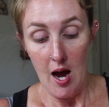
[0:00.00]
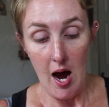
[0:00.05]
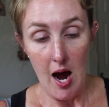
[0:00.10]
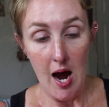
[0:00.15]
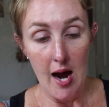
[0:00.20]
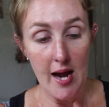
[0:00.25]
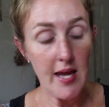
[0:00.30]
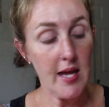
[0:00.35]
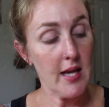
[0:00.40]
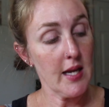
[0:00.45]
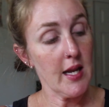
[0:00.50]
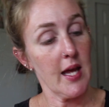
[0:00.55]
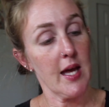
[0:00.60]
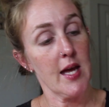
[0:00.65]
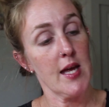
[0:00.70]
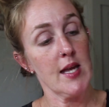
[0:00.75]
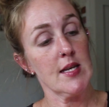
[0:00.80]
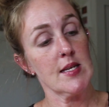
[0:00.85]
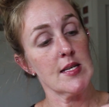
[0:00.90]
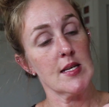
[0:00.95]
I can
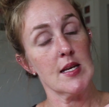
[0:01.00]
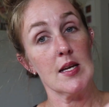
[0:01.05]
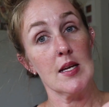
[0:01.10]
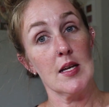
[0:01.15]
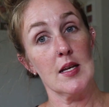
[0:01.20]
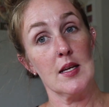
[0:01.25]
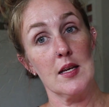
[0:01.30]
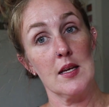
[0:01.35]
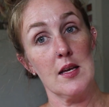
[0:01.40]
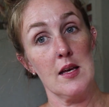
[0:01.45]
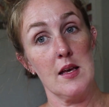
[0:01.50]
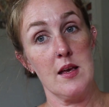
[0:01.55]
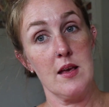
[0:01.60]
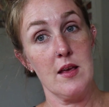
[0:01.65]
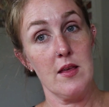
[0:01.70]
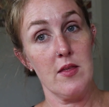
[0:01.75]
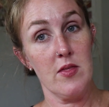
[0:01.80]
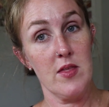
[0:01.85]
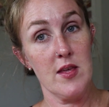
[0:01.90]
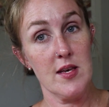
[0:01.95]
get
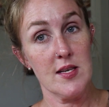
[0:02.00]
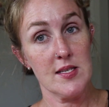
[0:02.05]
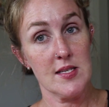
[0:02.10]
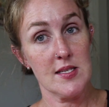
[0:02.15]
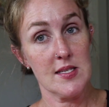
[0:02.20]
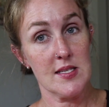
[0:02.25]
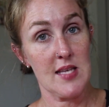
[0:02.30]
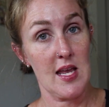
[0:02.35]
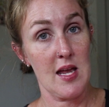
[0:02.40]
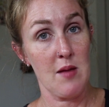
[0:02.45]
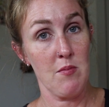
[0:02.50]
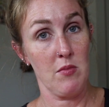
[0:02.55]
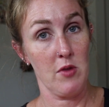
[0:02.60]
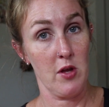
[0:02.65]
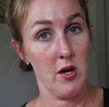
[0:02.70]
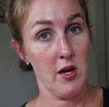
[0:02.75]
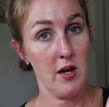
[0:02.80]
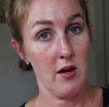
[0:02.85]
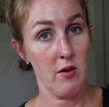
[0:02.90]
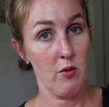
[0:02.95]
this same
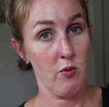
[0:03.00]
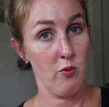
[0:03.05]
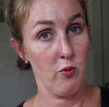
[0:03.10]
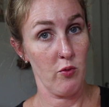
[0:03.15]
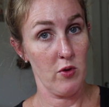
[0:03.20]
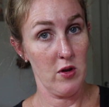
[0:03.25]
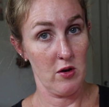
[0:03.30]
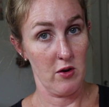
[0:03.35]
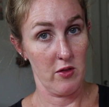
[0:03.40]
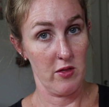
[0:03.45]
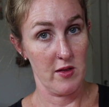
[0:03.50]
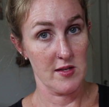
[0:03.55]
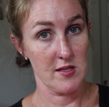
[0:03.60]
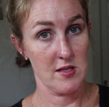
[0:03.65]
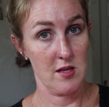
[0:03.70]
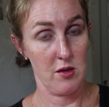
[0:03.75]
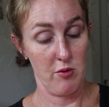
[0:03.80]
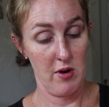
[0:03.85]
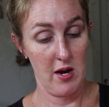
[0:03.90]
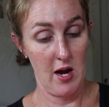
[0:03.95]
look, you know, these
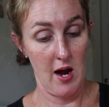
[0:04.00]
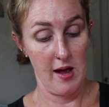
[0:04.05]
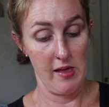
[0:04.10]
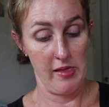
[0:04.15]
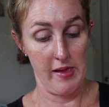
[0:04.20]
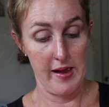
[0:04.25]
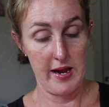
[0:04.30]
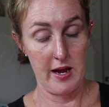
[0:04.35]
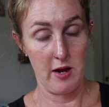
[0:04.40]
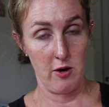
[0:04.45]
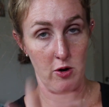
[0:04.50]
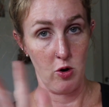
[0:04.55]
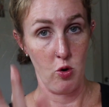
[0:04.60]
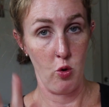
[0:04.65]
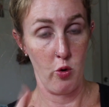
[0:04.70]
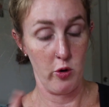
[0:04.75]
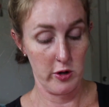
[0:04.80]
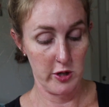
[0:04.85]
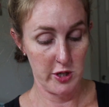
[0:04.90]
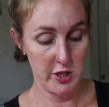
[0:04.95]
3 highlight inner
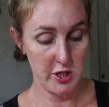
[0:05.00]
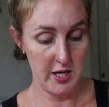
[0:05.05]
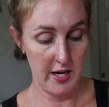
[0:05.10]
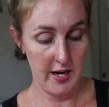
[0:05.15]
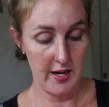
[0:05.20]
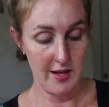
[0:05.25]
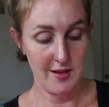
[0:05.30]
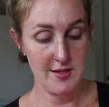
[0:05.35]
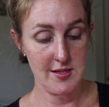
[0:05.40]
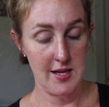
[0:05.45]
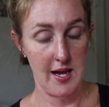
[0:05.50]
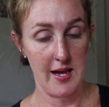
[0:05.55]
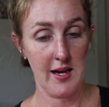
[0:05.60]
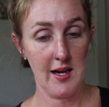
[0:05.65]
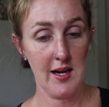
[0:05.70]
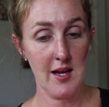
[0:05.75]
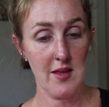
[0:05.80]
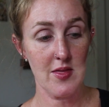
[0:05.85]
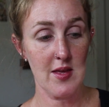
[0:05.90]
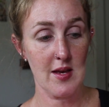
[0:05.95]
corner shades. I
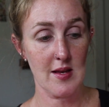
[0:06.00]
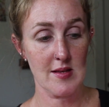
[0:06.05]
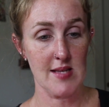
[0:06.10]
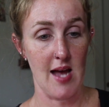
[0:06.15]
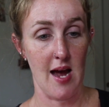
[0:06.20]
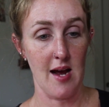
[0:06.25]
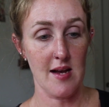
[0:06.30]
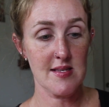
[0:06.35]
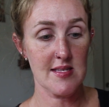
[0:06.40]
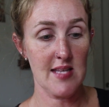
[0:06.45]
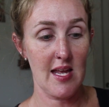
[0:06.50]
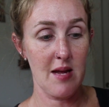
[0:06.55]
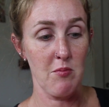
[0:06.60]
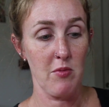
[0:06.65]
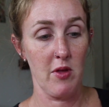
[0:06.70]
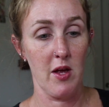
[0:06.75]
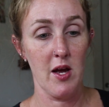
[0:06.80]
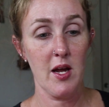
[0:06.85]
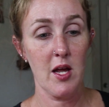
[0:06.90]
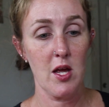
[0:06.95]
can get the exact same
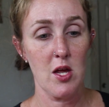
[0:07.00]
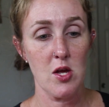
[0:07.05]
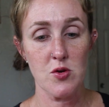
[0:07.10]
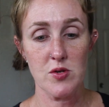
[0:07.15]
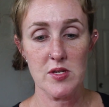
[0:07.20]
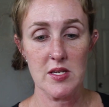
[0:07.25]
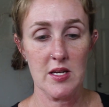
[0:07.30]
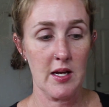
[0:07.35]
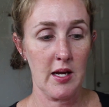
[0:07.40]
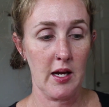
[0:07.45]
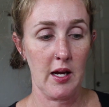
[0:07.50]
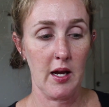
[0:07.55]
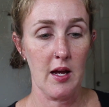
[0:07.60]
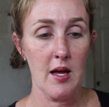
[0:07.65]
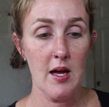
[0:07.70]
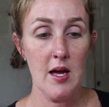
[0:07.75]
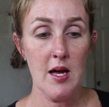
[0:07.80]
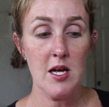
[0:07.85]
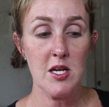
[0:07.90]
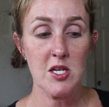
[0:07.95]
look using
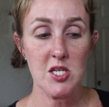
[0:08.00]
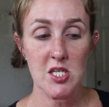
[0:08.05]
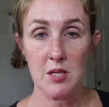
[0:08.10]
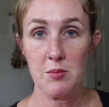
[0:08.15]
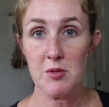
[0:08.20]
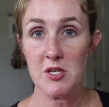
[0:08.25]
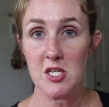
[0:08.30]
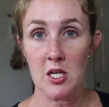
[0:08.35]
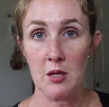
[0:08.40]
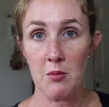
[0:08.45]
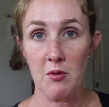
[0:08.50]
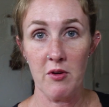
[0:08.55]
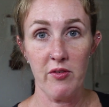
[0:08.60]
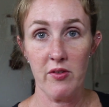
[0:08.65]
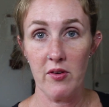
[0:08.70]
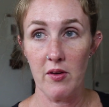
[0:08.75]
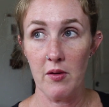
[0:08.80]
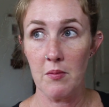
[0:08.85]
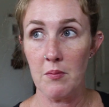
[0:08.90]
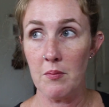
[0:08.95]
Shimma Shimma
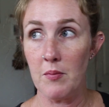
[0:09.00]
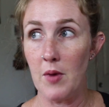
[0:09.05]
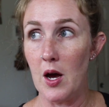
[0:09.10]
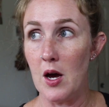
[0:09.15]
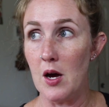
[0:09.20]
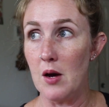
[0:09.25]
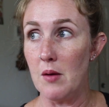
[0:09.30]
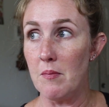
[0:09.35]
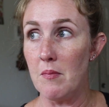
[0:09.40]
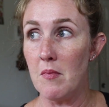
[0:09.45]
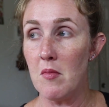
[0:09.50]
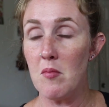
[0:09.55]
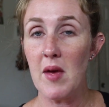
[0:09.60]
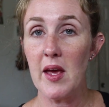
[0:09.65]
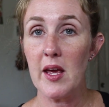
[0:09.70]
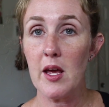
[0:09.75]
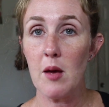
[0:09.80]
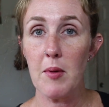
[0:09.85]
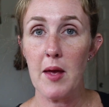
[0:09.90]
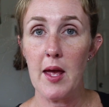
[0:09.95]
from
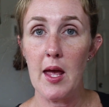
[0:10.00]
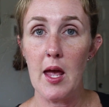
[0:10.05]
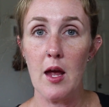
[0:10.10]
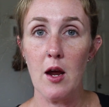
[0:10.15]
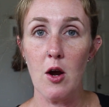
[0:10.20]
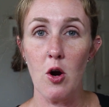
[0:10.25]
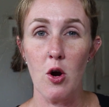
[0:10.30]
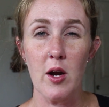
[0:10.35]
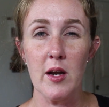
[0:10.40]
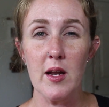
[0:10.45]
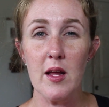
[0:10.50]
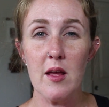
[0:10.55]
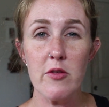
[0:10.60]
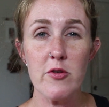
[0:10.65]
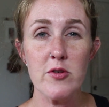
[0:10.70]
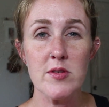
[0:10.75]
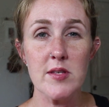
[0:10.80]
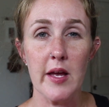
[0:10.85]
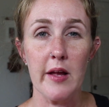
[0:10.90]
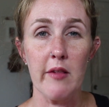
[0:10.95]
Makeup Geek or any of
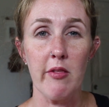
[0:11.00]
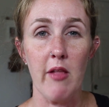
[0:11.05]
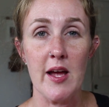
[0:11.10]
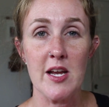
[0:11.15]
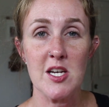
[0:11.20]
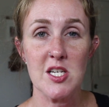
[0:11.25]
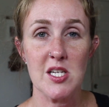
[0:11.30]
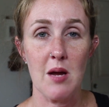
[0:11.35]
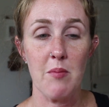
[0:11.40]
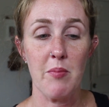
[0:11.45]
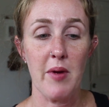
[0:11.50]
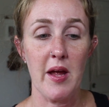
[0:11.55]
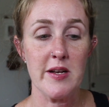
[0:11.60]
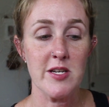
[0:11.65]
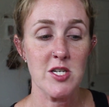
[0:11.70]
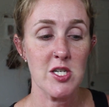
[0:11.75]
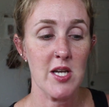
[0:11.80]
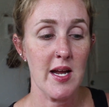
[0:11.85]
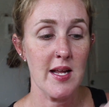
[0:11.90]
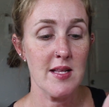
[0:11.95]
those like light champagne
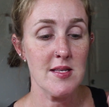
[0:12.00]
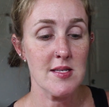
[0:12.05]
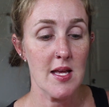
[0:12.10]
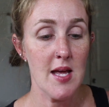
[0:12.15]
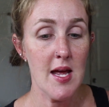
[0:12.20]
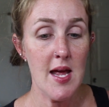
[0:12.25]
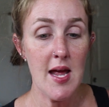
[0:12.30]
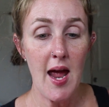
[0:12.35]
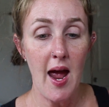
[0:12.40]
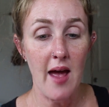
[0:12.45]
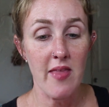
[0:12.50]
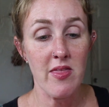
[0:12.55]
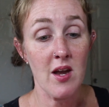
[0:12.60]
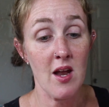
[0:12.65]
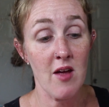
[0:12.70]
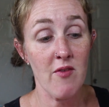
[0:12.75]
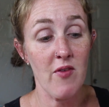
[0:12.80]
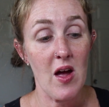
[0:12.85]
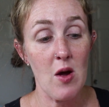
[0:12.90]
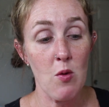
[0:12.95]
shades. And then
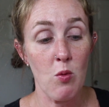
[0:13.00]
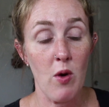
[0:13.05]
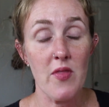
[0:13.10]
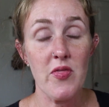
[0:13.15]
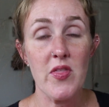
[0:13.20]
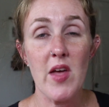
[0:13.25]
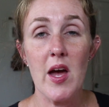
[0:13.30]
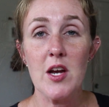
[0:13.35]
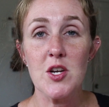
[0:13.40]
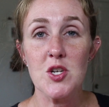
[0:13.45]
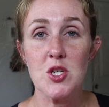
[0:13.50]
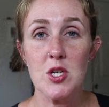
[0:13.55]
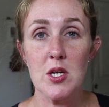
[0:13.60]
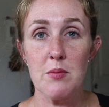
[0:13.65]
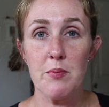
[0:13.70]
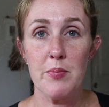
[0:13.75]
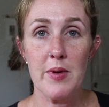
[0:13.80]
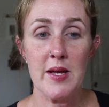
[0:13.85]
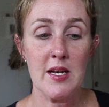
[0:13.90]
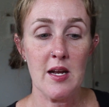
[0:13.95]
if I want the extra
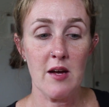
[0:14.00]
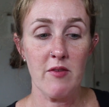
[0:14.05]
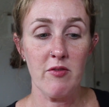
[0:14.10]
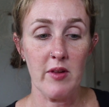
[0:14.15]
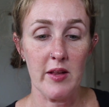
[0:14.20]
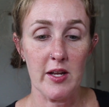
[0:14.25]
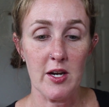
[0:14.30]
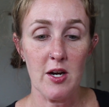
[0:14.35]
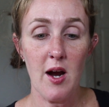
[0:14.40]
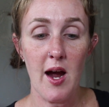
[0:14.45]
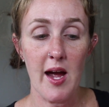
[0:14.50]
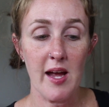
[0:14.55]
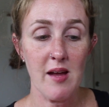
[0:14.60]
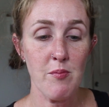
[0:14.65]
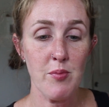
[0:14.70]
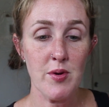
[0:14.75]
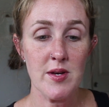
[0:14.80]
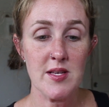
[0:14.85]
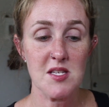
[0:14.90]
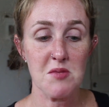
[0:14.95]
bit of glitter, I can
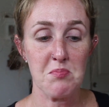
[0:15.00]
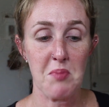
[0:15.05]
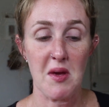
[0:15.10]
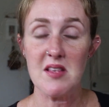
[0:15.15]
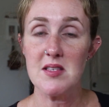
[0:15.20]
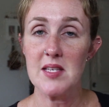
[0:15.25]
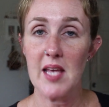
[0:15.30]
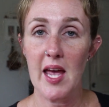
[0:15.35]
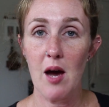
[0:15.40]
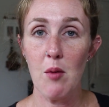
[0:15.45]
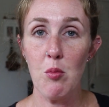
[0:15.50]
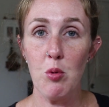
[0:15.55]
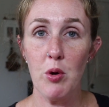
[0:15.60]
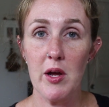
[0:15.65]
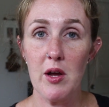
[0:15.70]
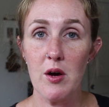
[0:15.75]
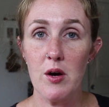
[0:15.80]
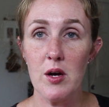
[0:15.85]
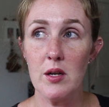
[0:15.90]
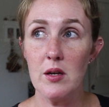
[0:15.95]
put Space
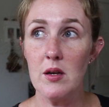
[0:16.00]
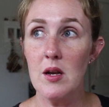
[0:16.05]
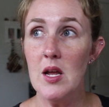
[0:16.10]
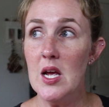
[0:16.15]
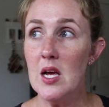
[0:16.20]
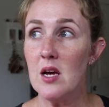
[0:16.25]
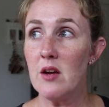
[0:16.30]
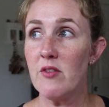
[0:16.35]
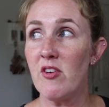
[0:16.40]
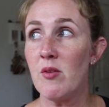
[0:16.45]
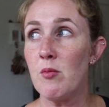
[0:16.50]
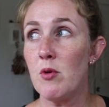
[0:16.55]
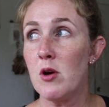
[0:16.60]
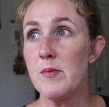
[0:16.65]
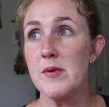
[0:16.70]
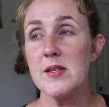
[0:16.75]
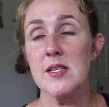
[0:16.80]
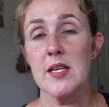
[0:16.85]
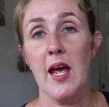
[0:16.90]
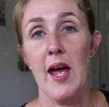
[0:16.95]
Cowboy on from
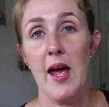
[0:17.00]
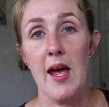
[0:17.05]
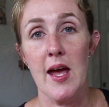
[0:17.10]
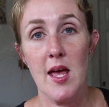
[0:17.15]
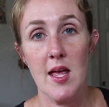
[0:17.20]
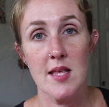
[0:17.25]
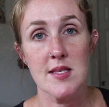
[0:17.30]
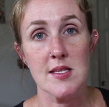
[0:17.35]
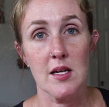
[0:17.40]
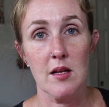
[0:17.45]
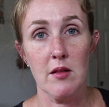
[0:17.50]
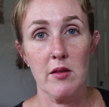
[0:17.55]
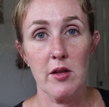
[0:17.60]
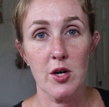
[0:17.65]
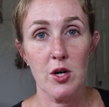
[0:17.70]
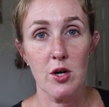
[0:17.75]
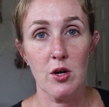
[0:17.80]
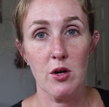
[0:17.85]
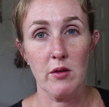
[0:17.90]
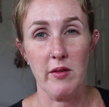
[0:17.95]
Urban Decay. It's a
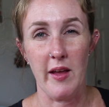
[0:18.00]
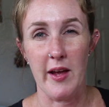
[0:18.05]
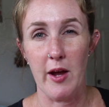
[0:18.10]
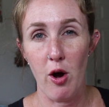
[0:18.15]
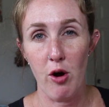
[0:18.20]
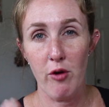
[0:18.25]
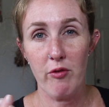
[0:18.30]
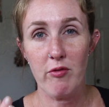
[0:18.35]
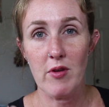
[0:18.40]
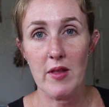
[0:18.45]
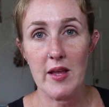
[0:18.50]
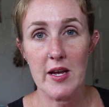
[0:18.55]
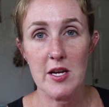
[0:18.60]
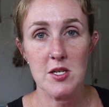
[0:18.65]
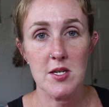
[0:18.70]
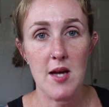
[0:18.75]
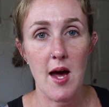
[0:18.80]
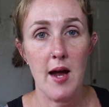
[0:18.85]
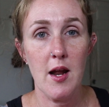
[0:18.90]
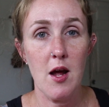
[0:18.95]
glitter like overlay
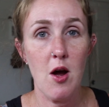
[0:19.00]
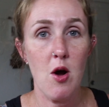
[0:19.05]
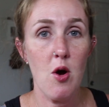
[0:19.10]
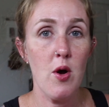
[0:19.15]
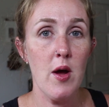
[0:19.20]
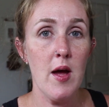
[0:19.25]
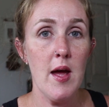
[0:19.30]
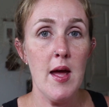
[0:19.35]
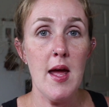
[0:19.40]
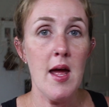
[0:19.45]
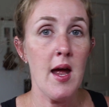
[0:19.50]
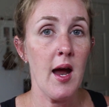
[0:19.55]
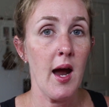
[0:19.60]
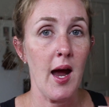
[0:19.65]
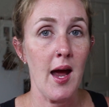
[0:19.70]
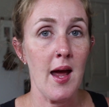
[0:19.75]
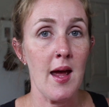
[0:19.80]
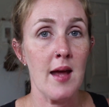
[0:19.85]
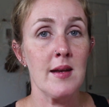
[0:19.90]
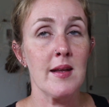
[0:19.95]
shadow,
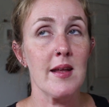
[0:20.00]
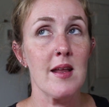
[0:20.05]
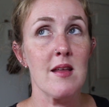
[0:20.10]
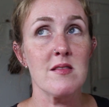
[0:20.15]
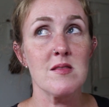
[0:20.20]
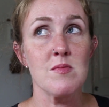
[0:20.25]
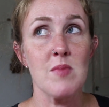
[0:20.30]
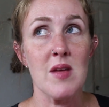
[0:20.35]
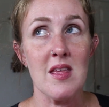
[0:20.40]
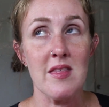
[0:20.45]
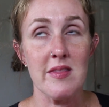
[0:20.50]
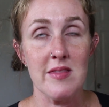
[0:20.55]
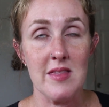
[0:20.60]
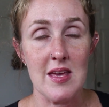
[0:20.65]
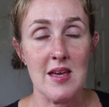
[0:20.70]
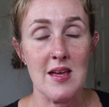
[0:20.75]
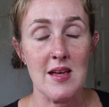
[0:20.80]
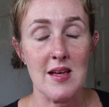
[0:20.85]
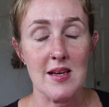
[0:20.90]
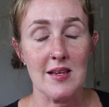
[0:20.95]
and it gives me
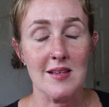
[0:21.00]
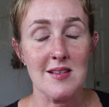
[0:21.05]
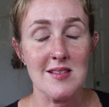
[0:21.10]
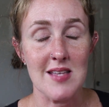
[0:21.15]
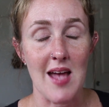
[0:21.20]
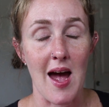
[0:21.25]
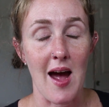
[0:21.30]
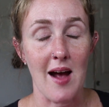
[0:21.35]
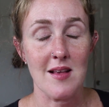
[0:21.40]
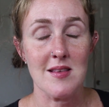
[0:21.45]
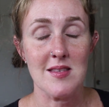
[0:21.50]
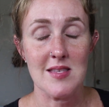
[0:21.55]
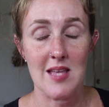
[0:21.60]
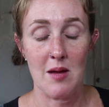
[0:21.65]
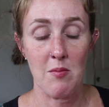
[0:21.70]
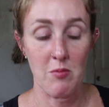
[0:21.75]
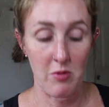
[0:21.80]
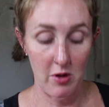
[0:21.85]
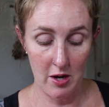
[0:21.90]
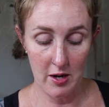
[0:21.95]
the exact
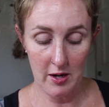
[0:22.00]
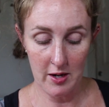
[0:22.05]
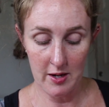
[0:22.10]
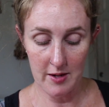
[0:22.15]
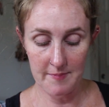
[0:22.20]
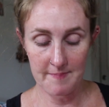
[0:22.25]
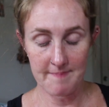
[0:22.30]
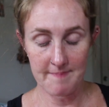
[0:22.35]
same look.